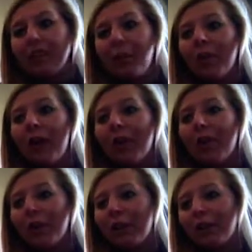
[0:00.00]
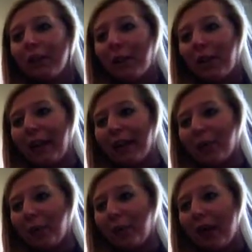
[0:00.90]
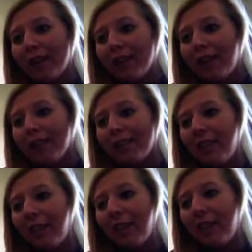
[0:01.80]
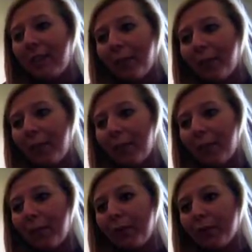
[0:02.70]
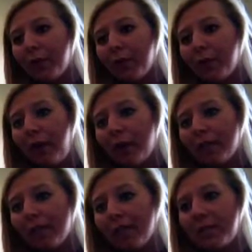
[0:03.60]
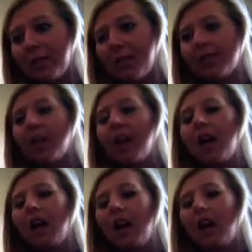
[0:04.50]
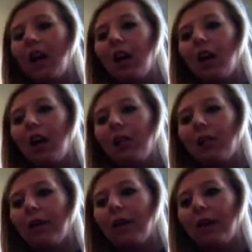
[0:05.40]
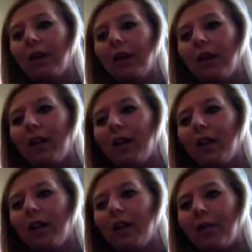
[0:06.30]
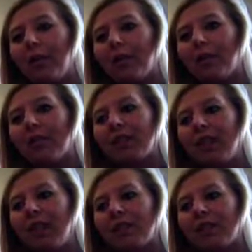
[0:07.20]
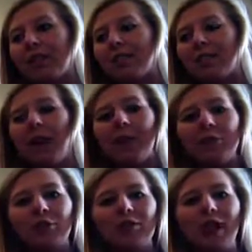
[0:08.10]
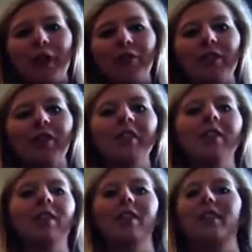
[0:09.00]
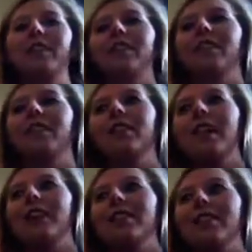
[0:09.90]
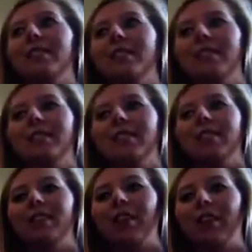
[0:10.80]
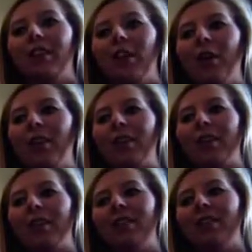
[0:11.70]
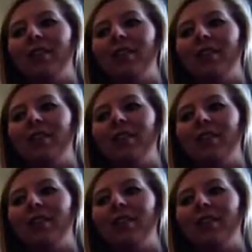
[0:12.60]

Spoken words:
What have I learned about the aging process and the people who serve throughout this experience? What I've learned is that sometimes you just have to let go and